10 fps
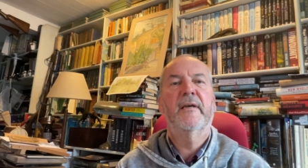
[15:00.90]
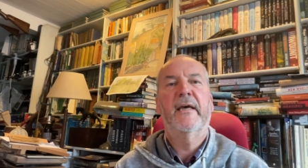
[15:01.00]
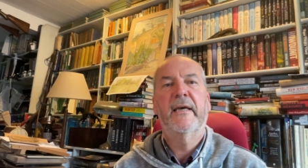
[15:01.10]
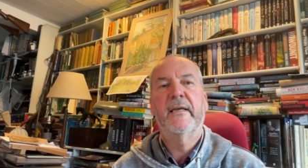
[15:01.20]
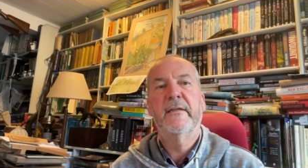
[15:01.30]

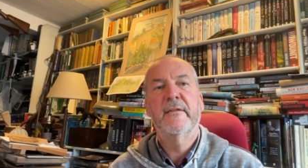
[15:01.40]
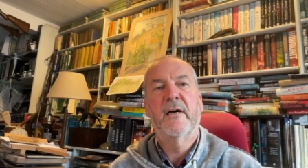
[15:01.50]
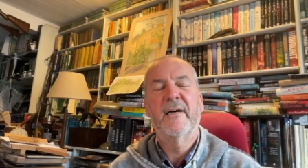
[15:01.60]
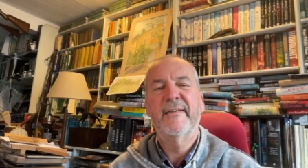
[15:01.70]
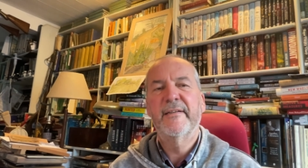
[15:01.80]
and
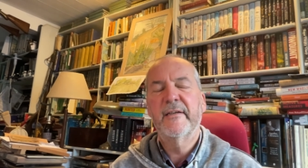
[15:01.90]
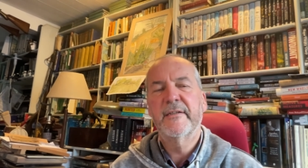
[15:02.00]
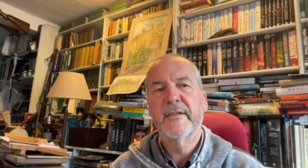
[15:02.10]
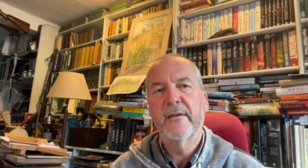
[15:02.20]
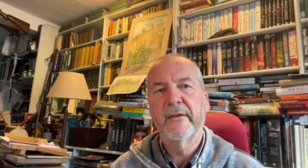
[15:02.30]
I think a
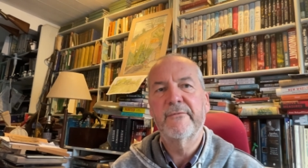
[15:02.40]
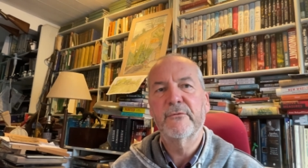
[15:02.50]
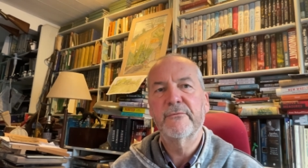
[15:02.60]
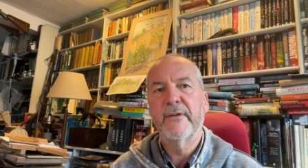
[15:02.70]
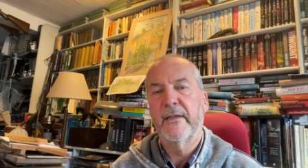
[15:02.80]

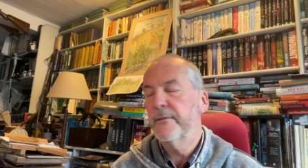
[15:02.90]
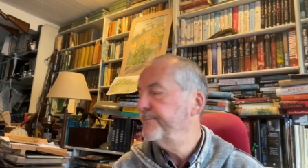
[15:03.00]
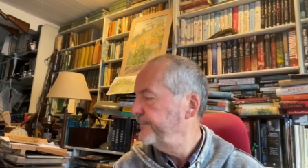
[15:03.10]
delightful fellow.